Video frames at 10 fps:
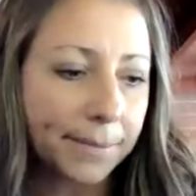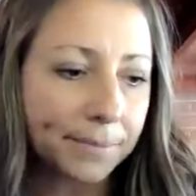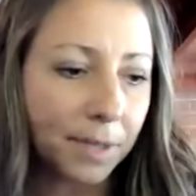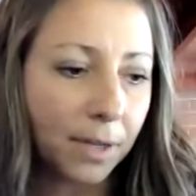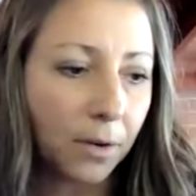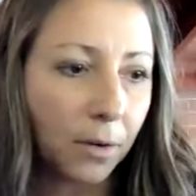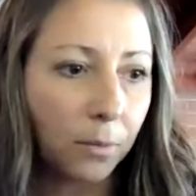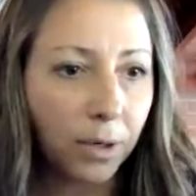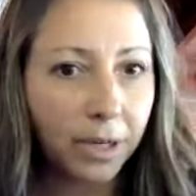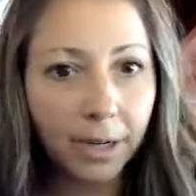
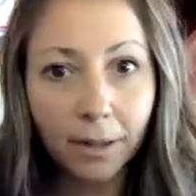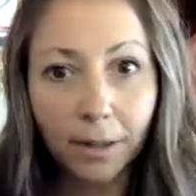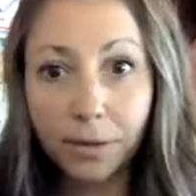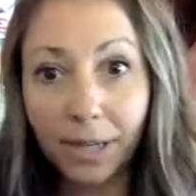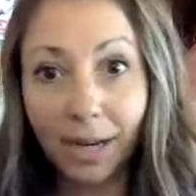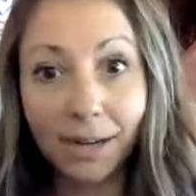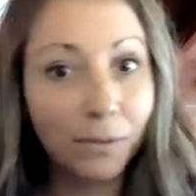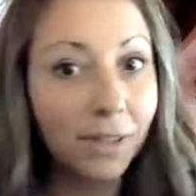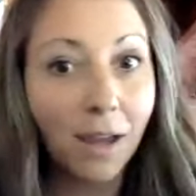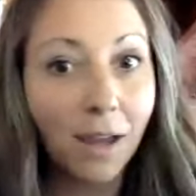working close
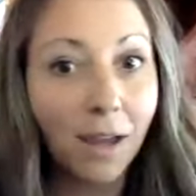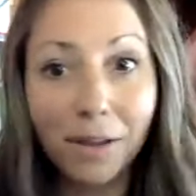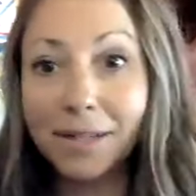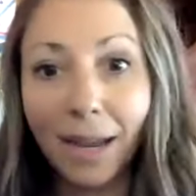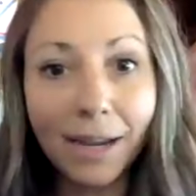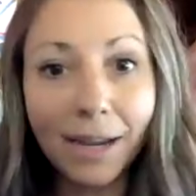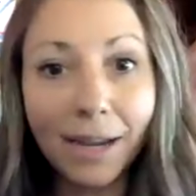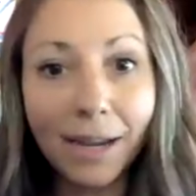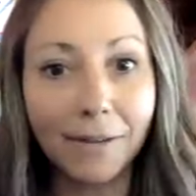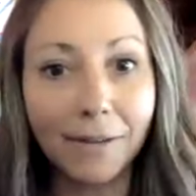hand with all the
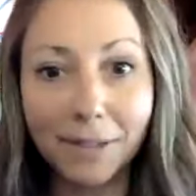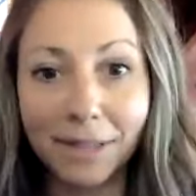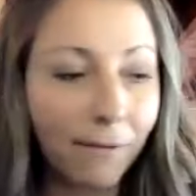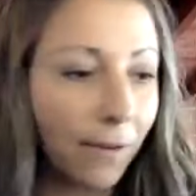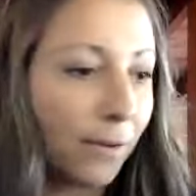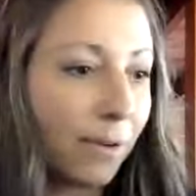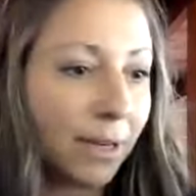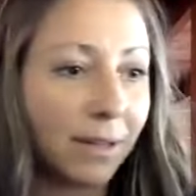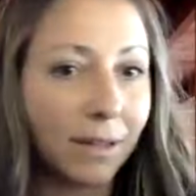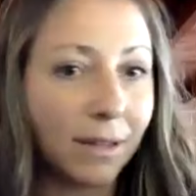executives and the CFO
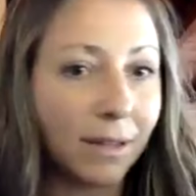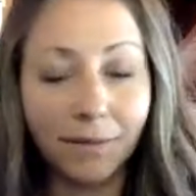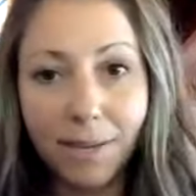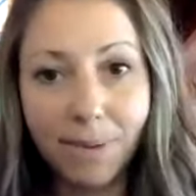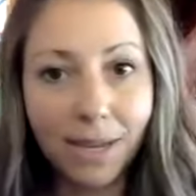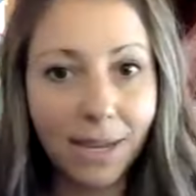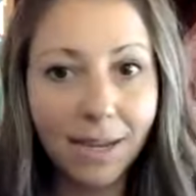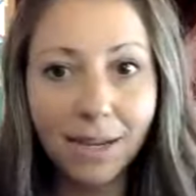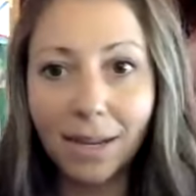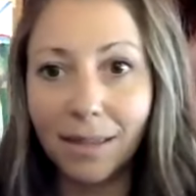and the
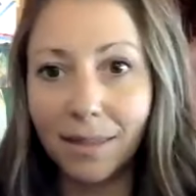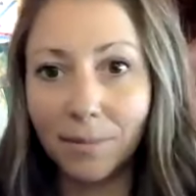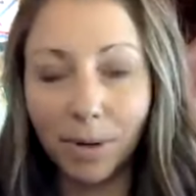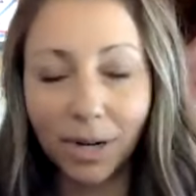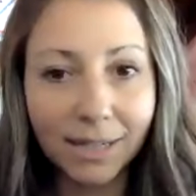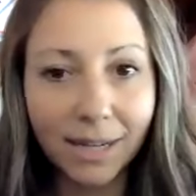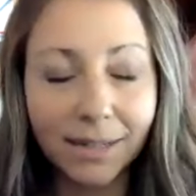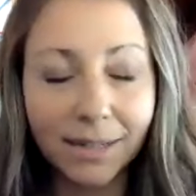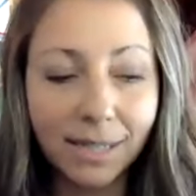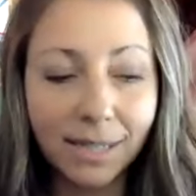VP and the
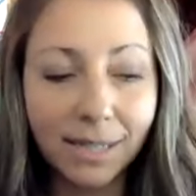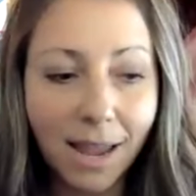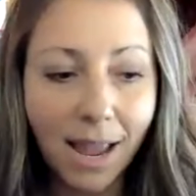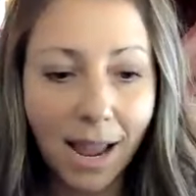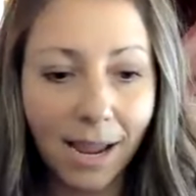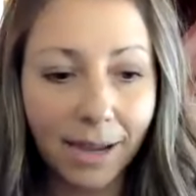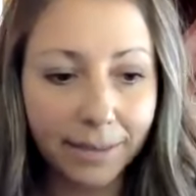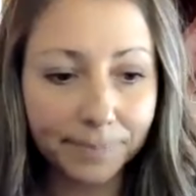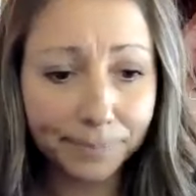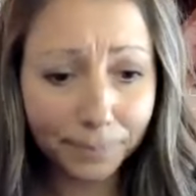president.
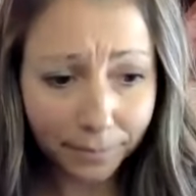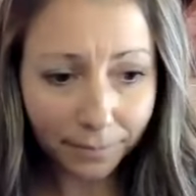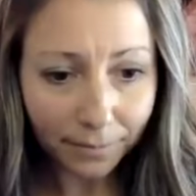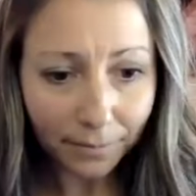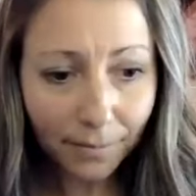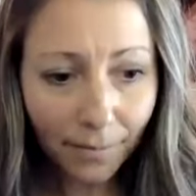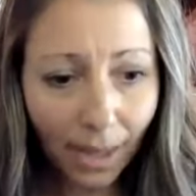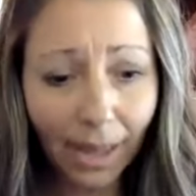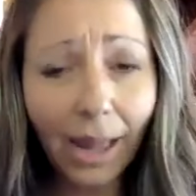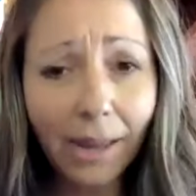And
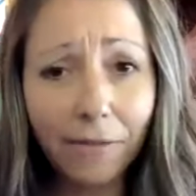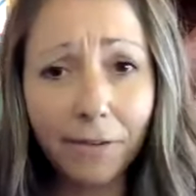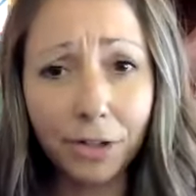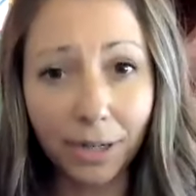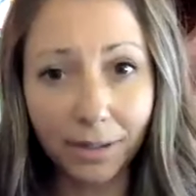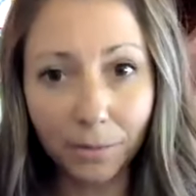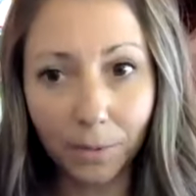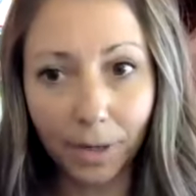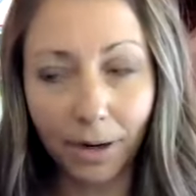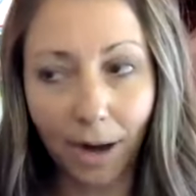I got efficient
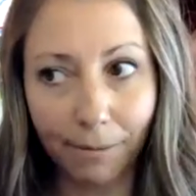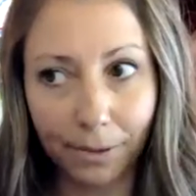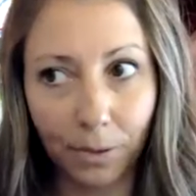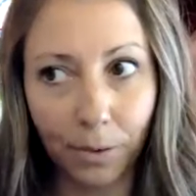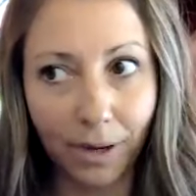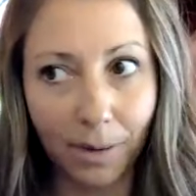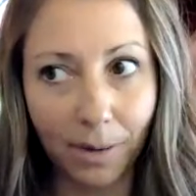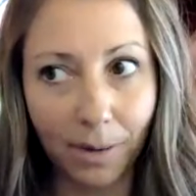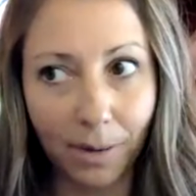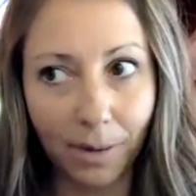where I was
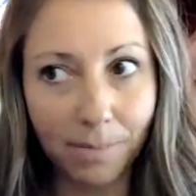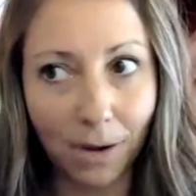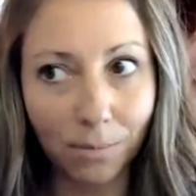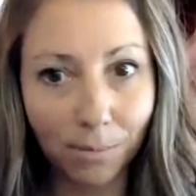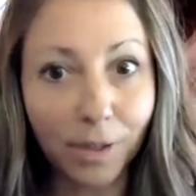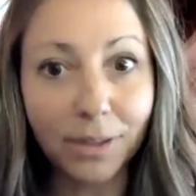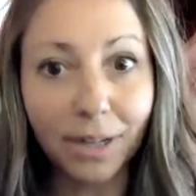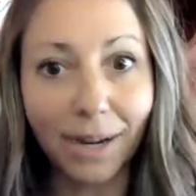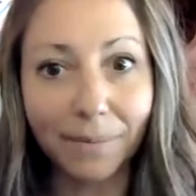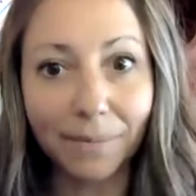going down
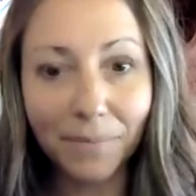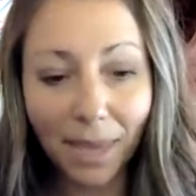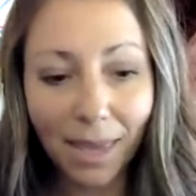part-time.